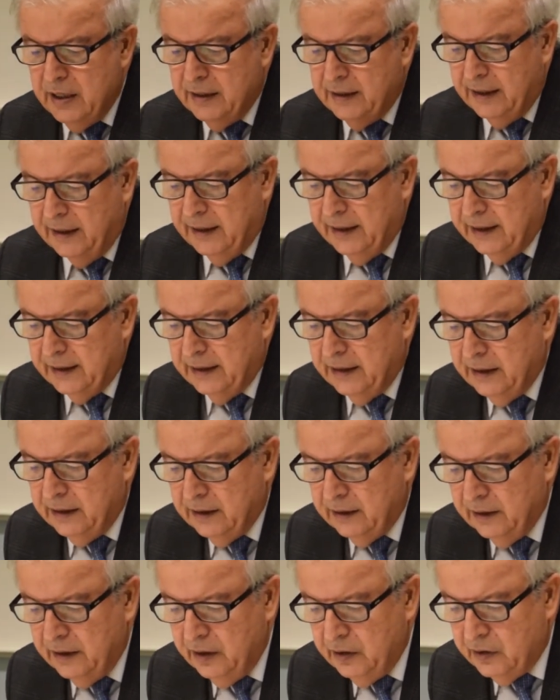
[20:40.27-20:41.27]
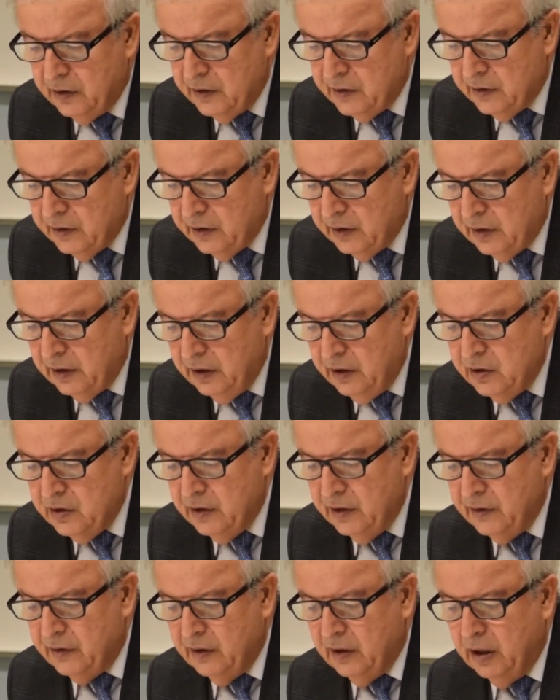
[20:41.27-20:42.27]
that had little interest in religion
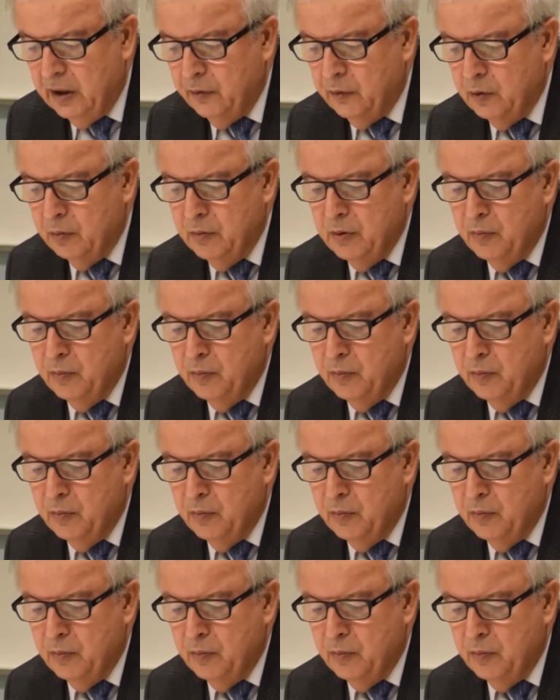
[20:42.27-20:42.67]
aside from